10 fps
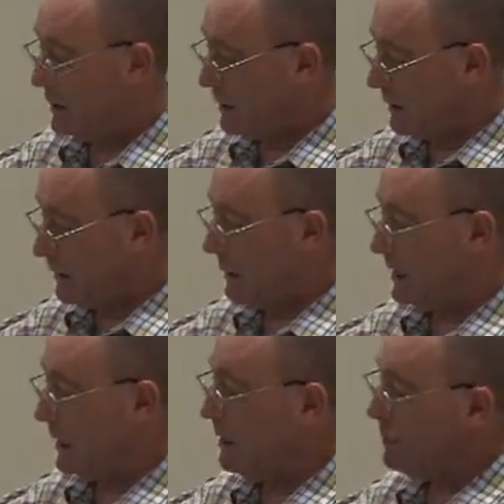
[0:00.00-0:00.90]
The
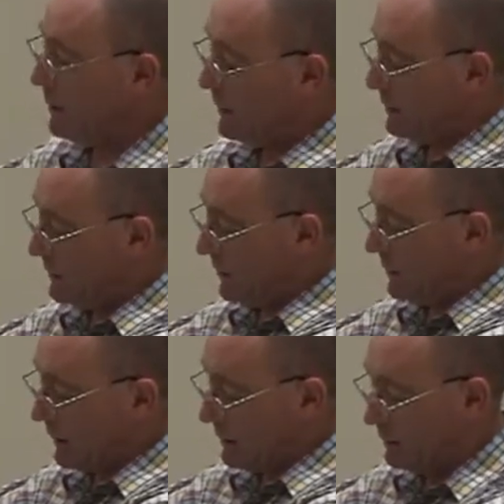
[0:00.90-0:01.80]
DNA means
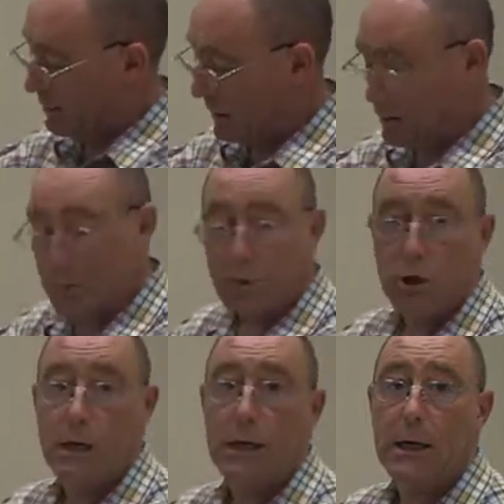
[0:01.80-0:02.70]
I can make the
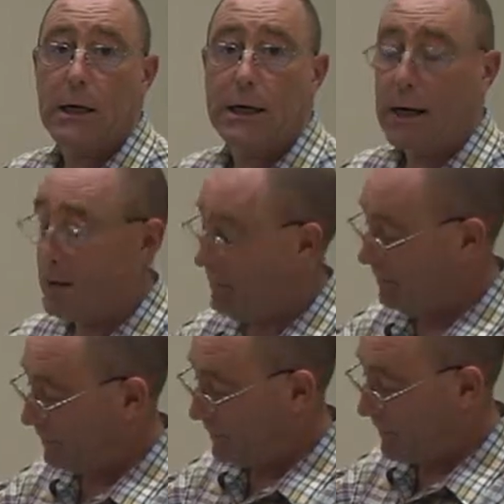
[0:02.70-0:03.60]
machine again,
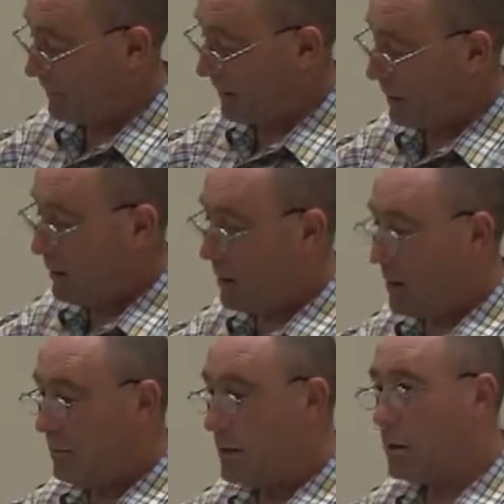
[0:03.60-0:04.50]

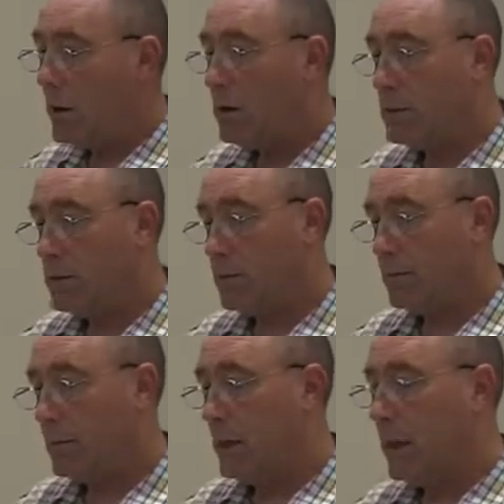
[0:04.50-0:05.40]

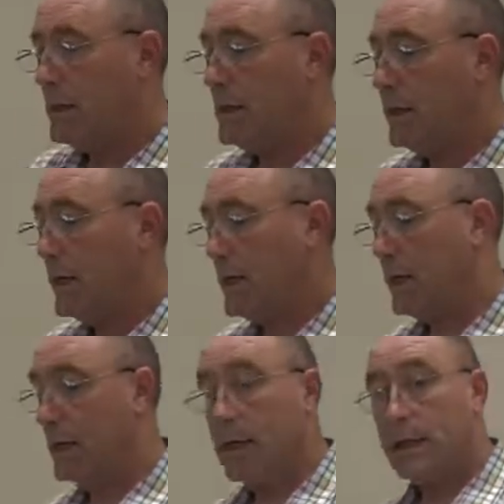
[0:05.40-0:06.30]
because
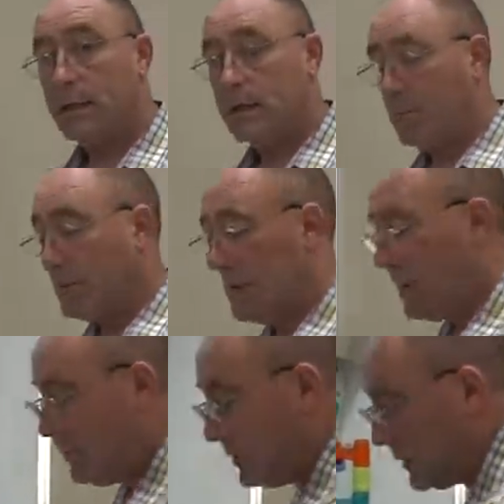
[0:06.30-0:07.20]
DNA
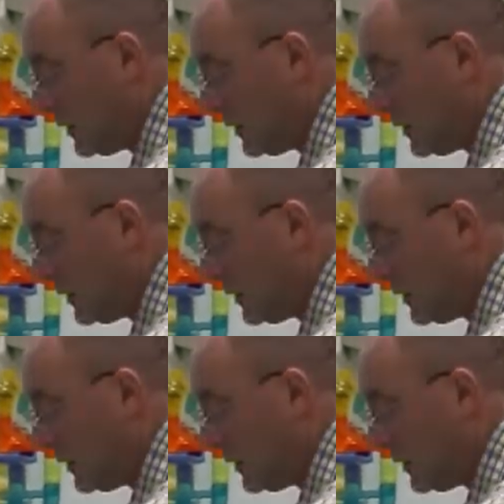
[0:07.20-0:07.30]
sometimes